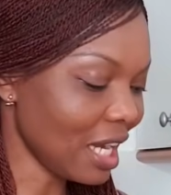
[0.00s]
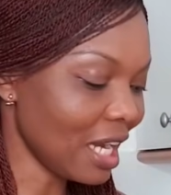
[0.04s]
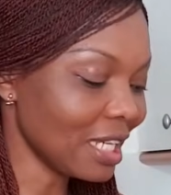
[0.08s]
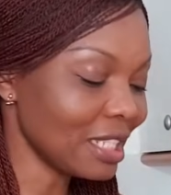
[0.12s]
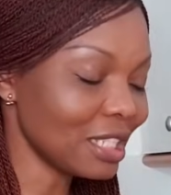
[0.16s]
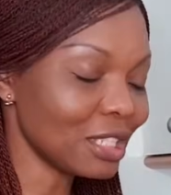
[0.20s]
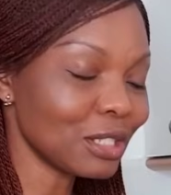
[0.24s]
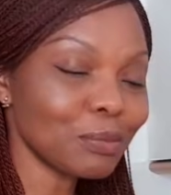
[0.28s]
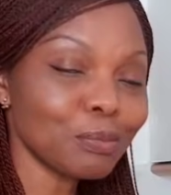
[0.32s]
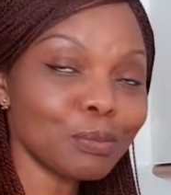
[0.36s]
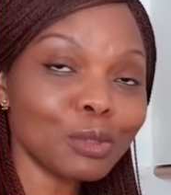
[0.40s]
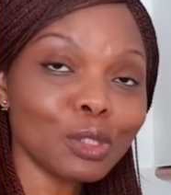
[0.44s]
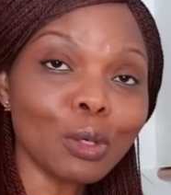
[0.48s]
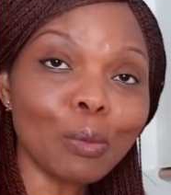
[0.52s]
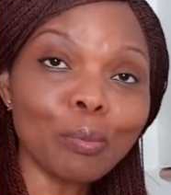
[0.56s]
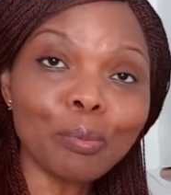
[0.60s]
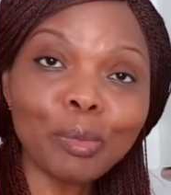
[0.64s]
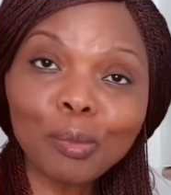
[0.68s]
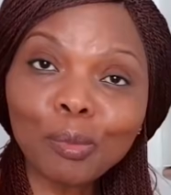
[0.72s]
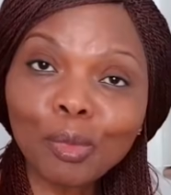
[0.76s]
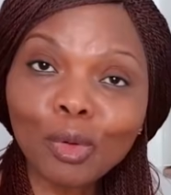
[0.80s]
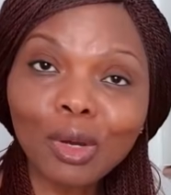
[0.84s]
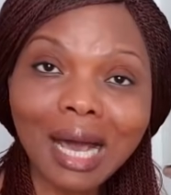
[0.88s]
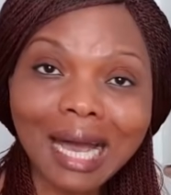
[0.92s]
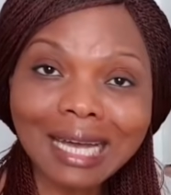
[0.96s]
and some
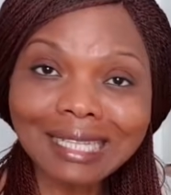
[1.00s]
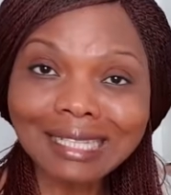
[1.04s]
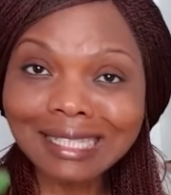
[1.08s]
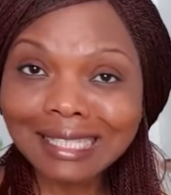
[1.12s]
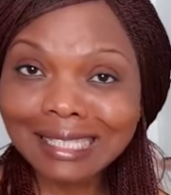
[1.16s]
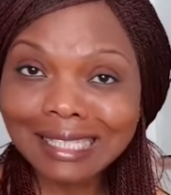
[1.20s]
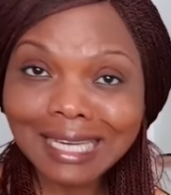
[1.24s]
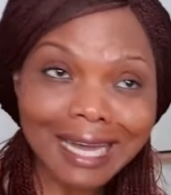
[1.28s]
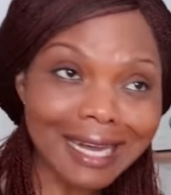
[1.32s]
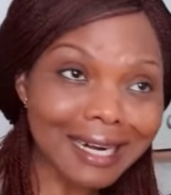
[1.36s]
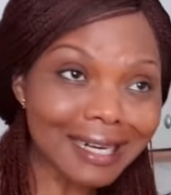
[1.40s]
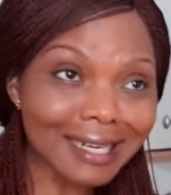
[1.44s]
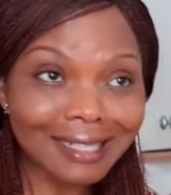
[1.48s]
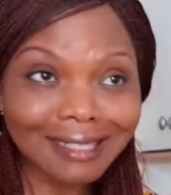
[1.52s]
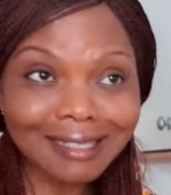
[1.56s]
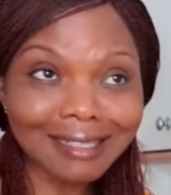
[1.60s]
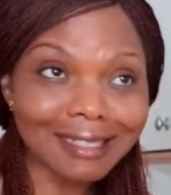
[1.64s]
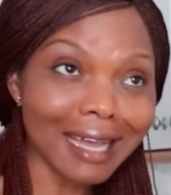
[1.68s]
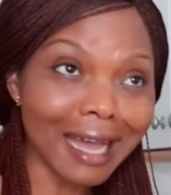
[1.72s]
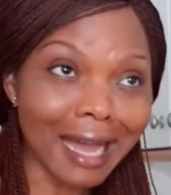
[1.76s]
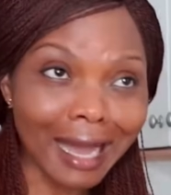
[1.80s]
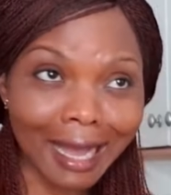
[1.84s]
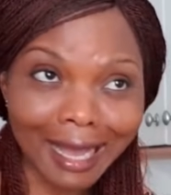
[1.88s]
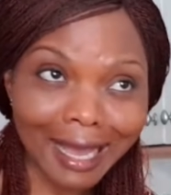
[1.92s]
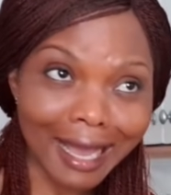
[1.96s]
people are tearing
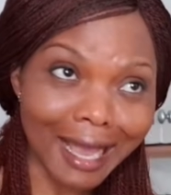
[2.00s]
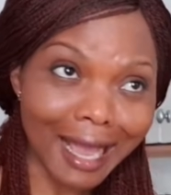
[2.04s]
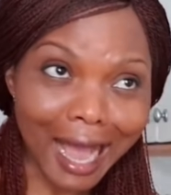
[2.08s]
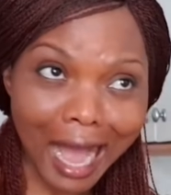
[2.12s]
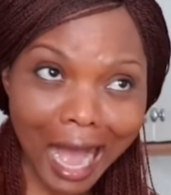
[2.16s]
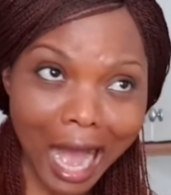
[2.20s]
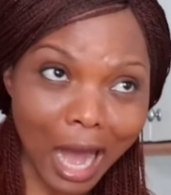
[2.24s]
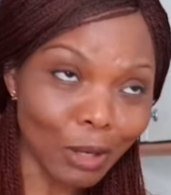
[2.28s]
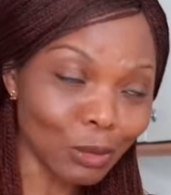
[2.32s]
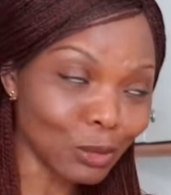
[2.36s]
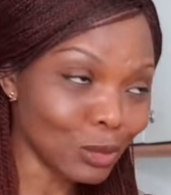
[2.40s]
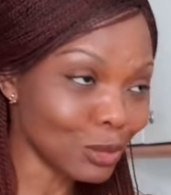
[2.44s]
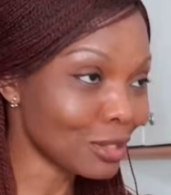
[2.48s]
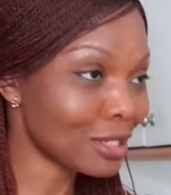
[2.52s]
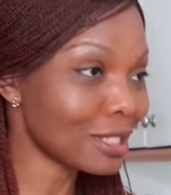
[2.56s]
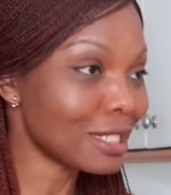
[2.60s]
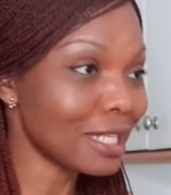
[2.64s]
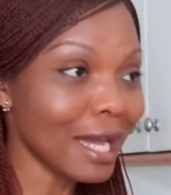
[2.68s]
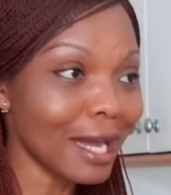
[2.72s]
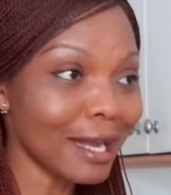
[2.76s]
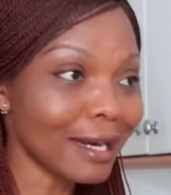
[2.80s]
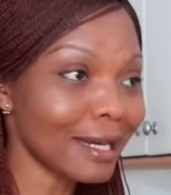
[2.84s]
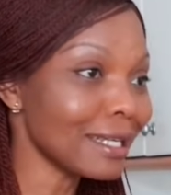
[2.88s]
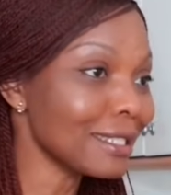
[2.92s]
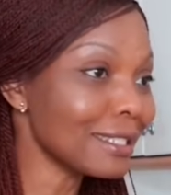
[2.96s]
their hair out,
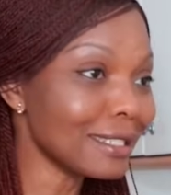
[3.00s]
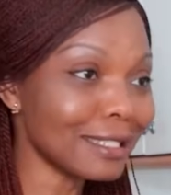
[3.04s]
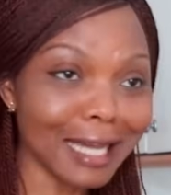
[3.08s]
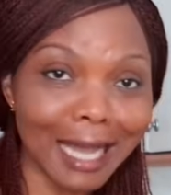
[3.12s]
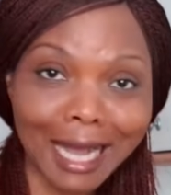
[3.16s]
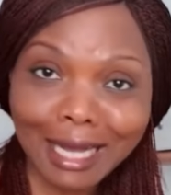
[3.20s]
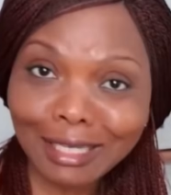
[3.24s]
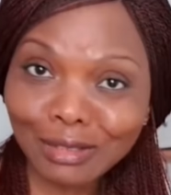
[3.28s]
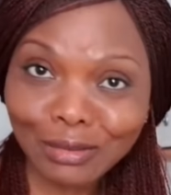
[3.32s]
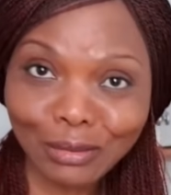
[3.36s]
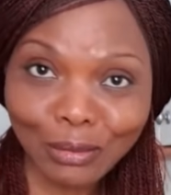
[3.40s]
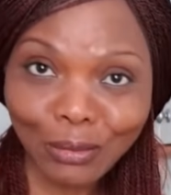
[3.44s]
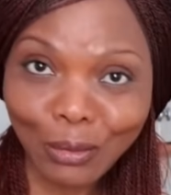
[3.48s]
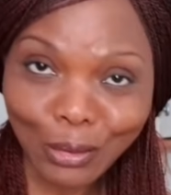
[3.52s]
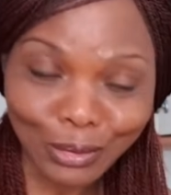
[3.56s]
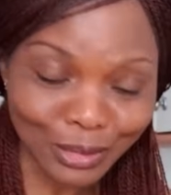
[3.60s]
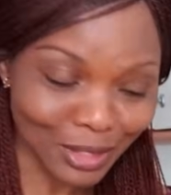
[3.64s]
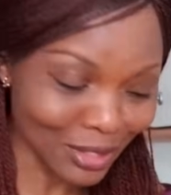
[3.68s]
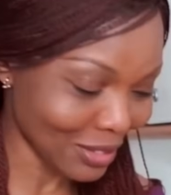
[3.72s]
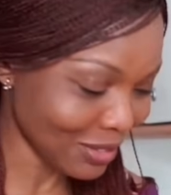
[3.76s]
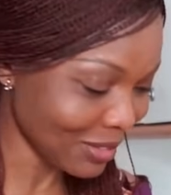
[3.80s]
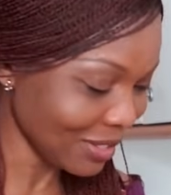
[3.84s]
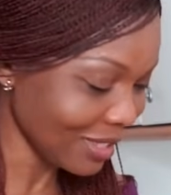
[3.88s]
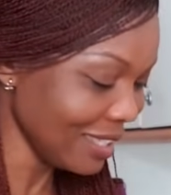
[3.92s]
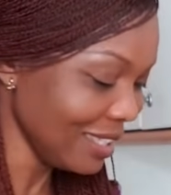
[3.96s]
tearing their
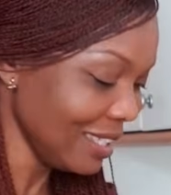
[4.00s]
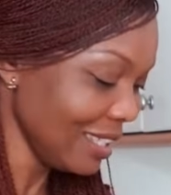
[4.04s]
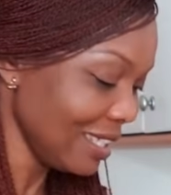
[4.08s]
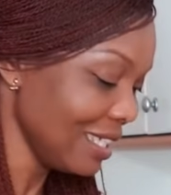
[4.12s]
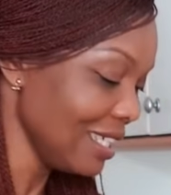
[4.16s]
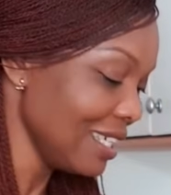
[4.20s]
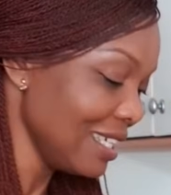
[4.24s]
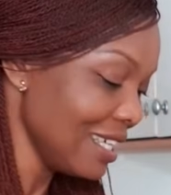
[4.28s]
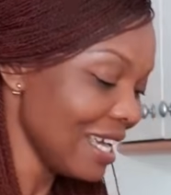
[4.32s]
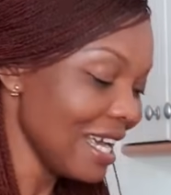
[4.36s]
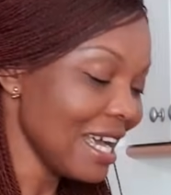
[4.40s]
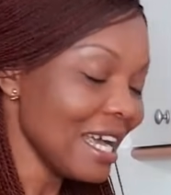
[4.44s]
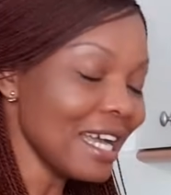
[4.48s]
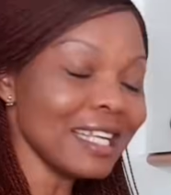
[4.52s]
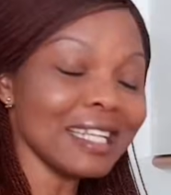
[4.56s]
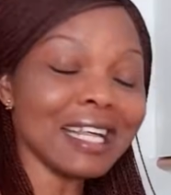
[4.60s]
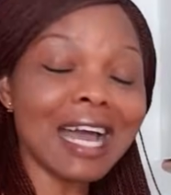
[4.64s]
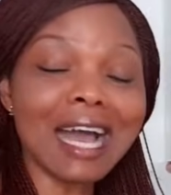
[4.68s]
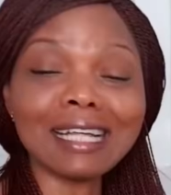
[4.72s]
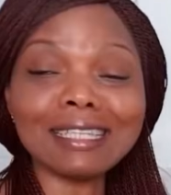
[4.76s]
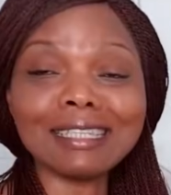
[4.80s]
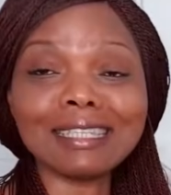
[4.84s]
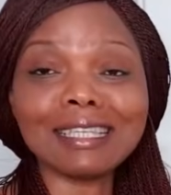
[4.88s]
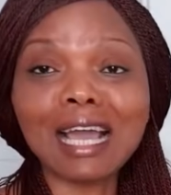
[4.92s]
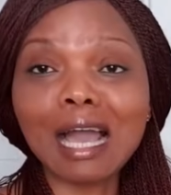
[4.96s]
drawers
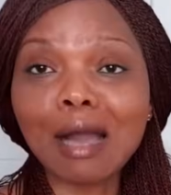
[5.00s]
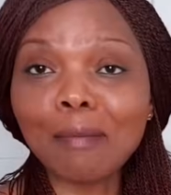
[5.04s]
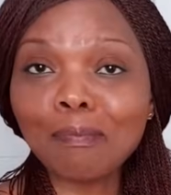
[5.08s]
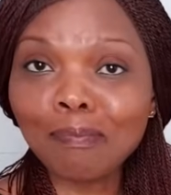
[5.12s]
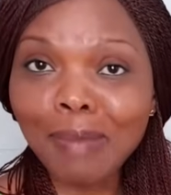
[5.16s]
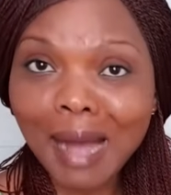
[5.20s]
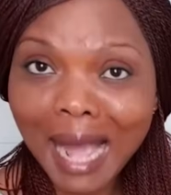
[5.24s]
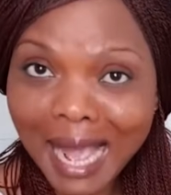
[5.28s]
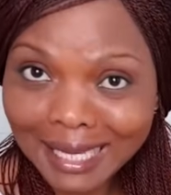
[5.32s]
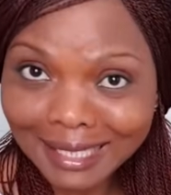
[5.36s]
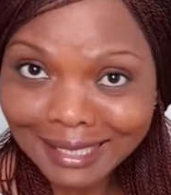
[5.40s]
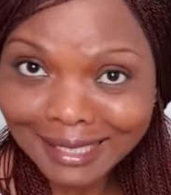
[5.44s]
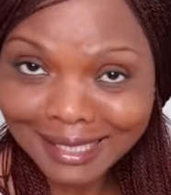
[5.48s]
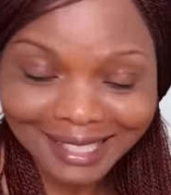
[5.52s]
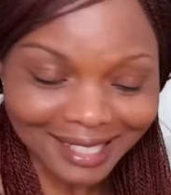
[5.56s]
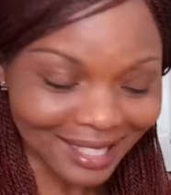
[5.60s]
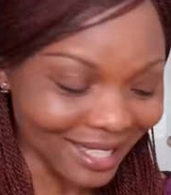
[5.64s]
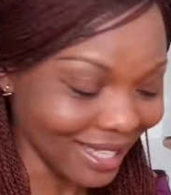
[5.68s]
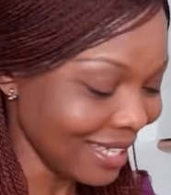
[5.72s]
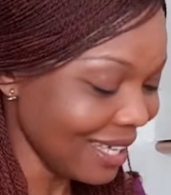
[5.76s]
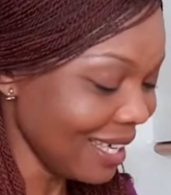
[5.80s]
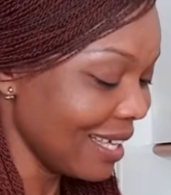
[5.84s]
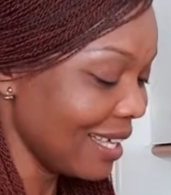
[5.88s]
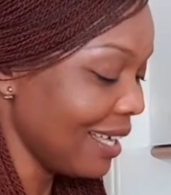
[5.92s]
and their pint